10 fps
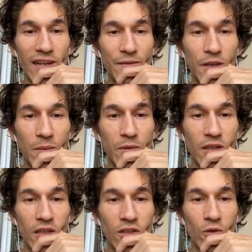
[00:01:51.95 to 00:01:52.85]
leave him
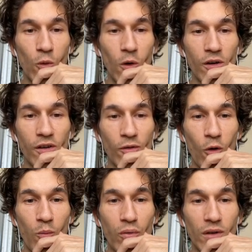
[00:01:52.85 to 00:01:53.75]
this corner
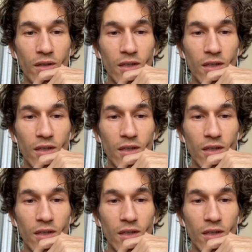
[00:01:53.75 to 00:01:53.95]
open